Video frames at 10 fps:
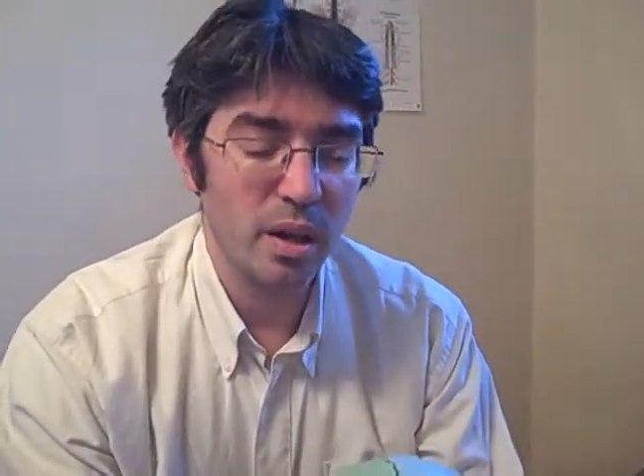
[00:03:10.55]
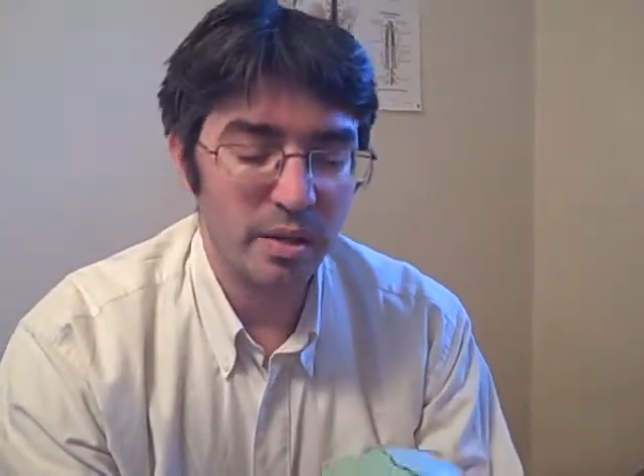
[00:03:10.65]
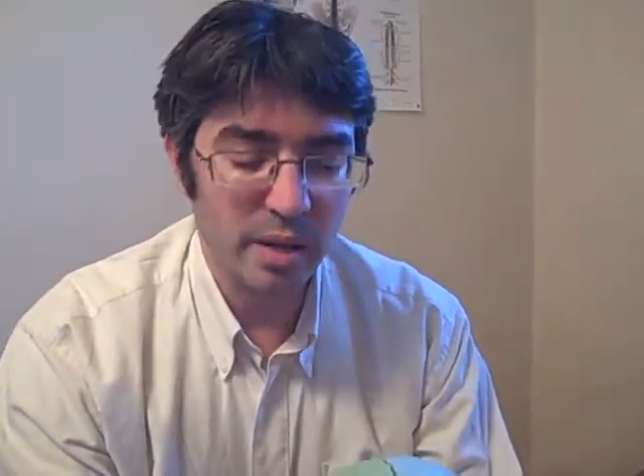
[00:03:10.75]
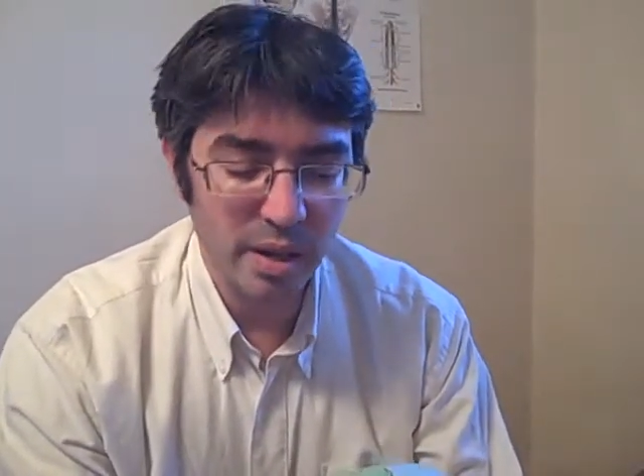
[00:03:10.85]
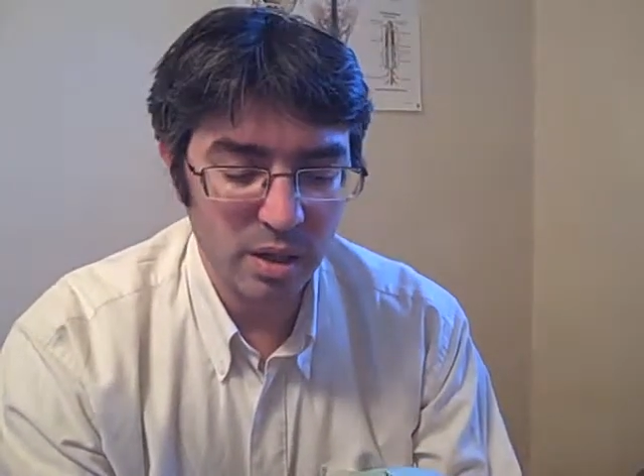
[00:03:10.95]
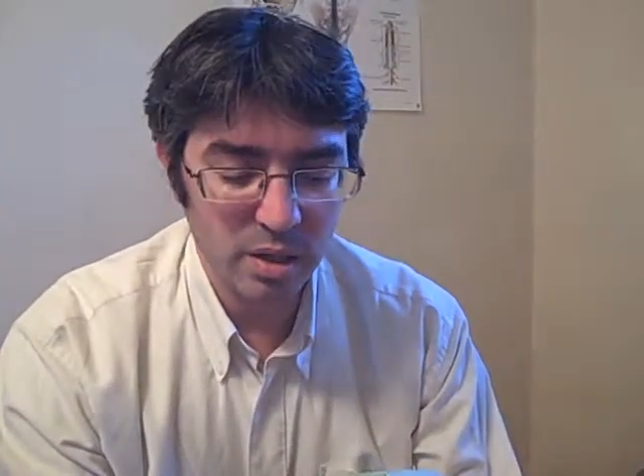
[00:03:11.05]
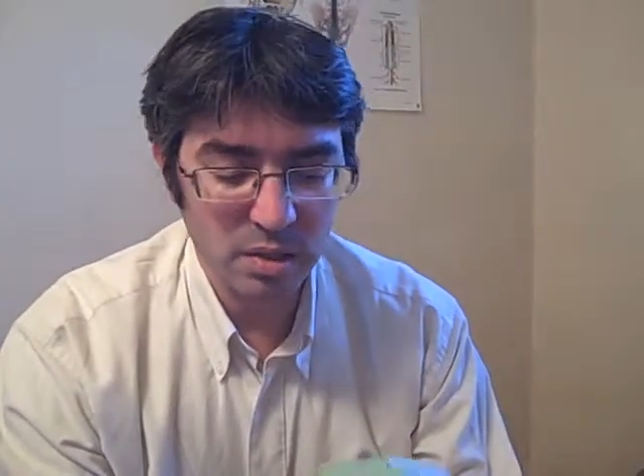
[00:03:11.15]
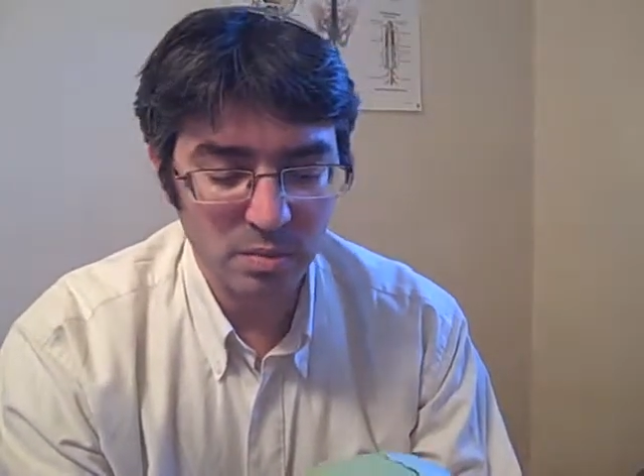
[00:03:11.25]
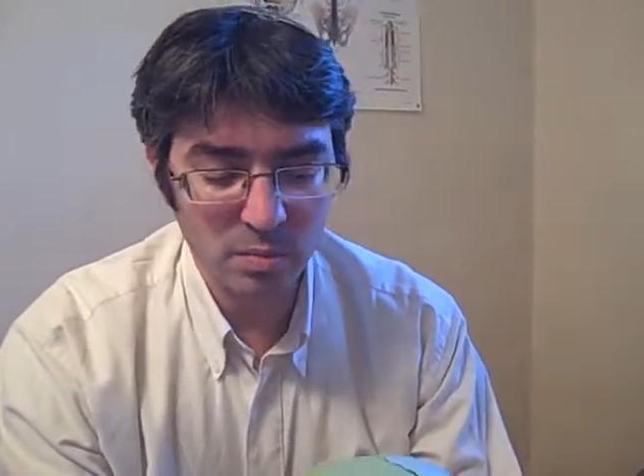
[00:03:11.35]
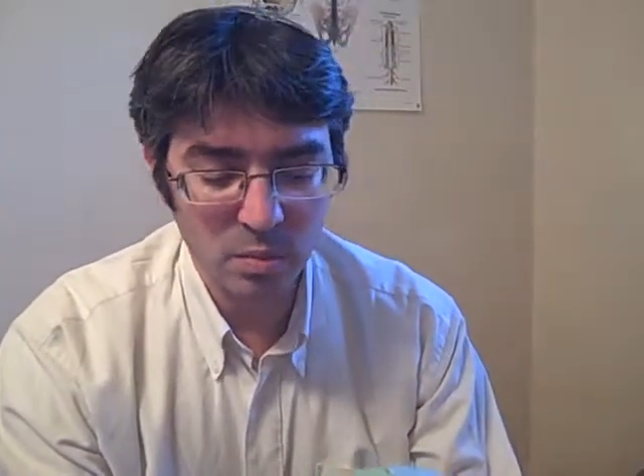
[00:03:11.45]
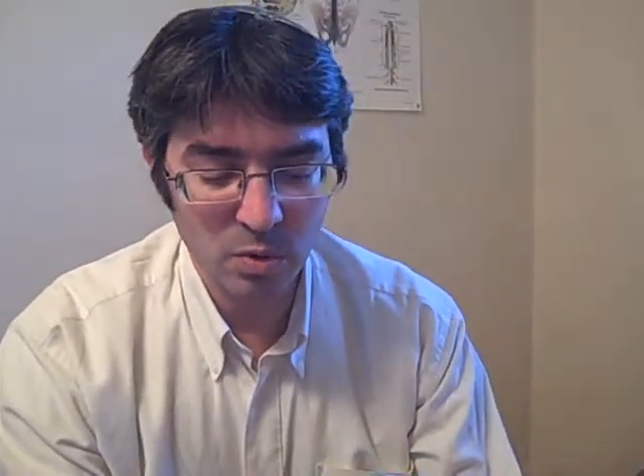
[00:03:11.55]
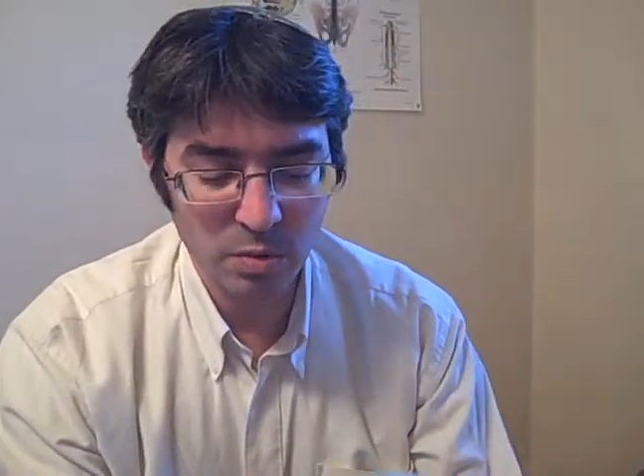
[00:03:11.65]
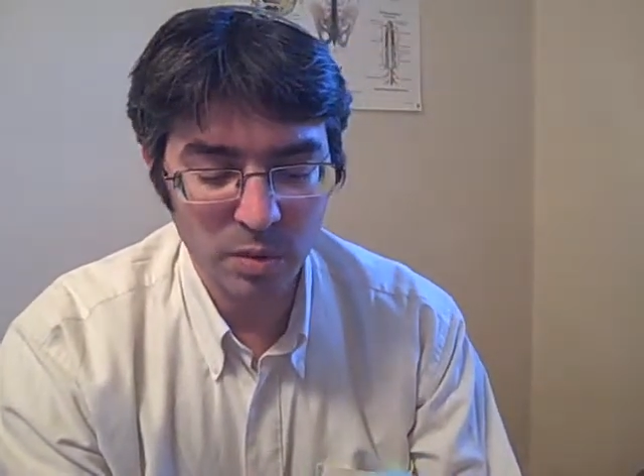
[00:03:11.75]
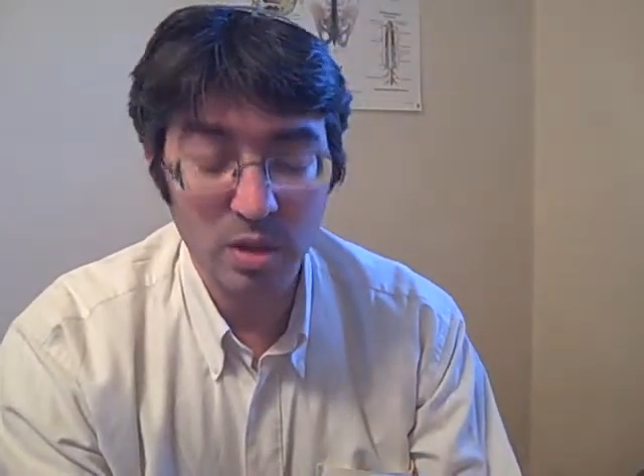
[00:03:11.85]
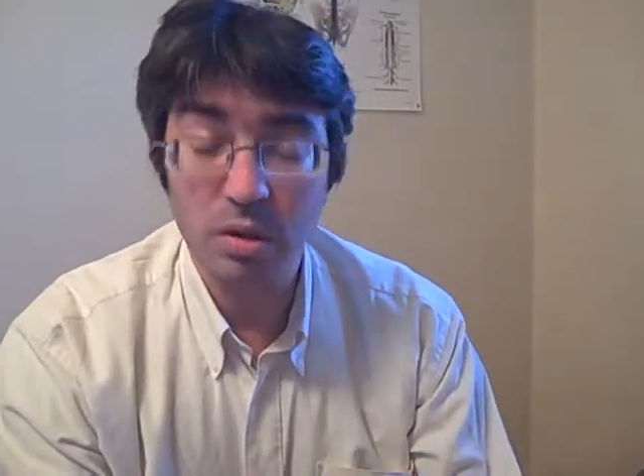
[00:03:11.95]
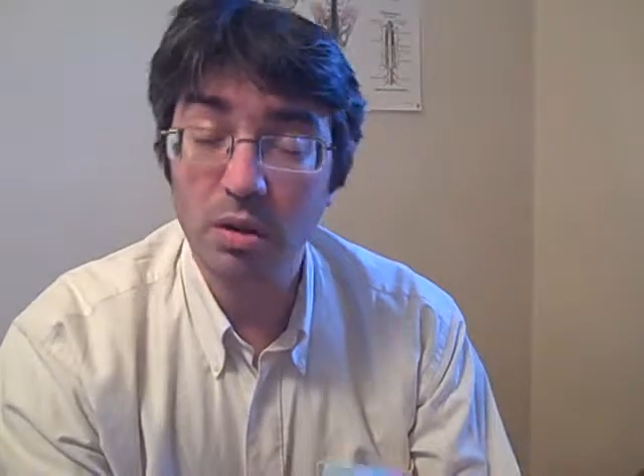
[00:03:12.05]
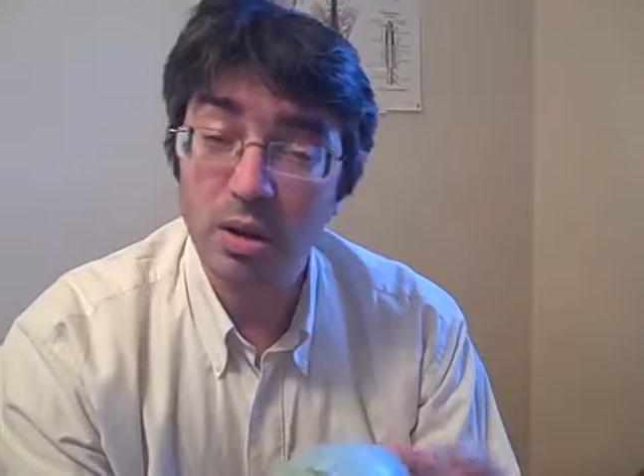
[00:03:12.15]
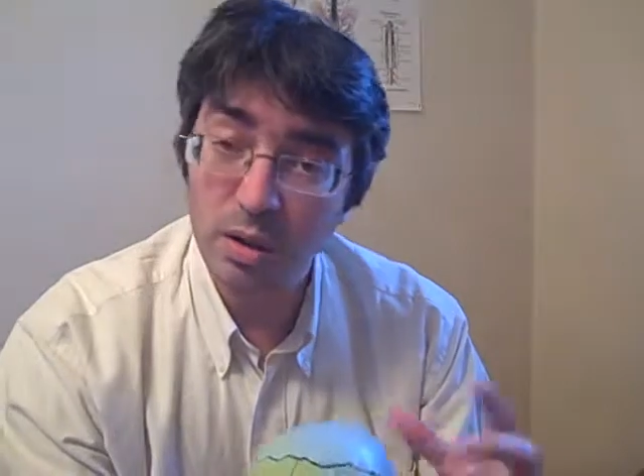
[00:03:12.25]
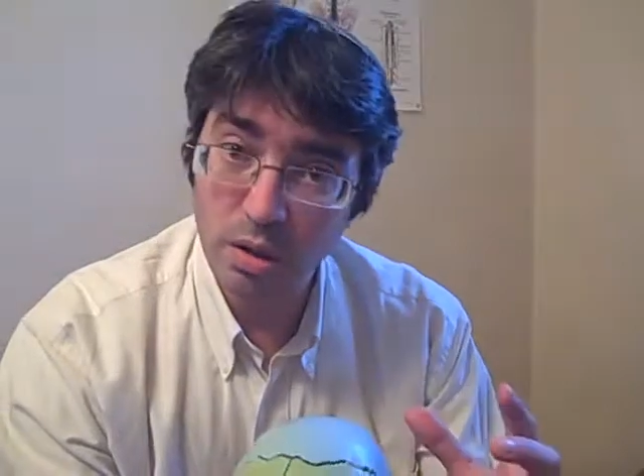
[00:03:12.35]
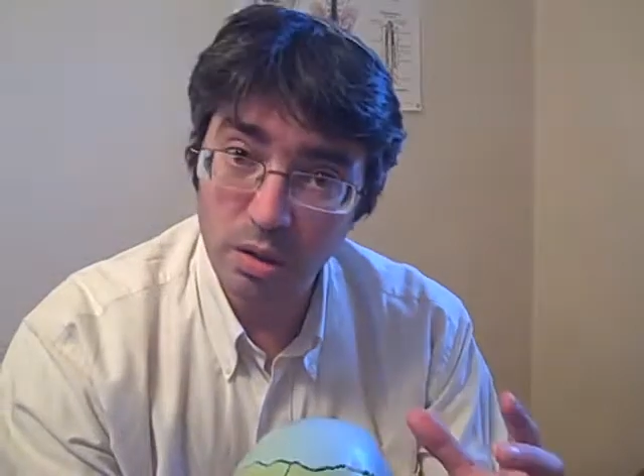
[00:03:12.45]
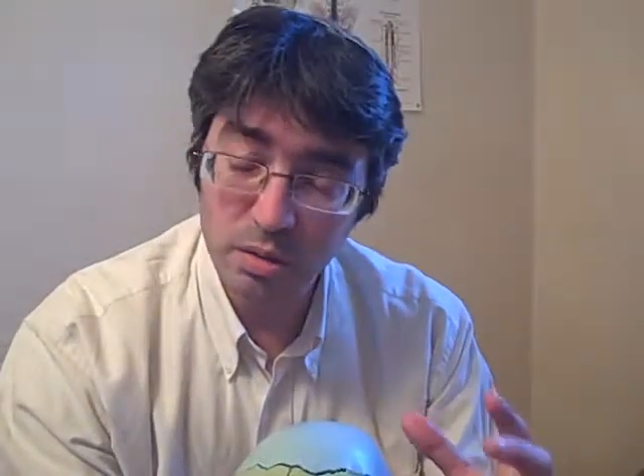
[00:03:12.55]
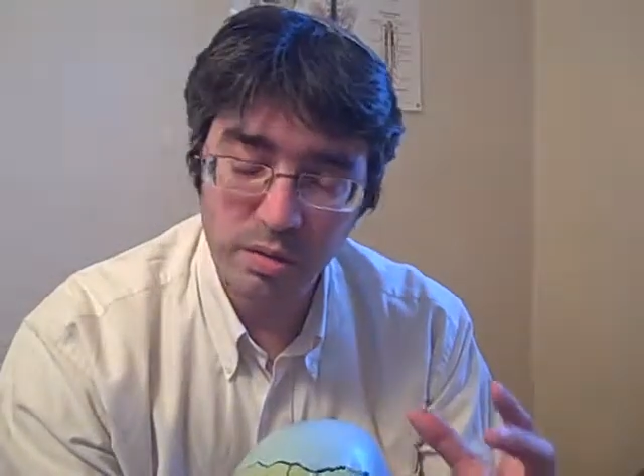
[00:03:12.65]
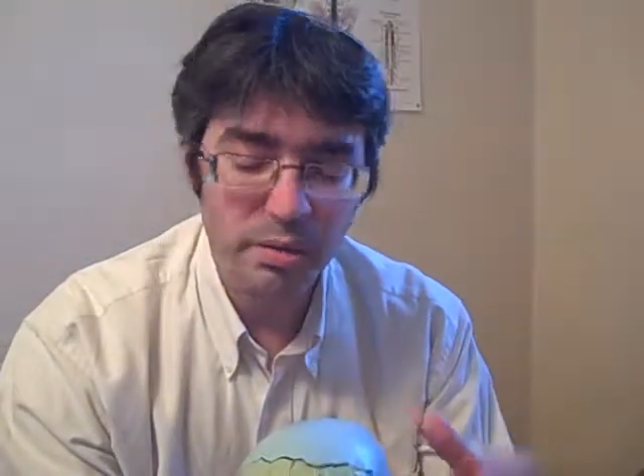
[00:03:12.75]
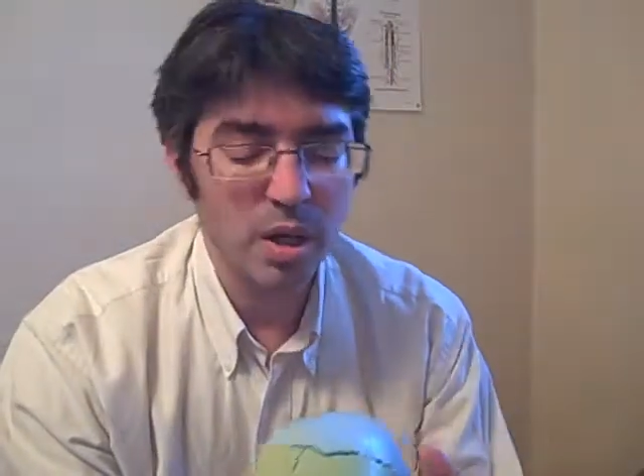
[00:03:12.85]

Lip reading: there is movement, not a lot,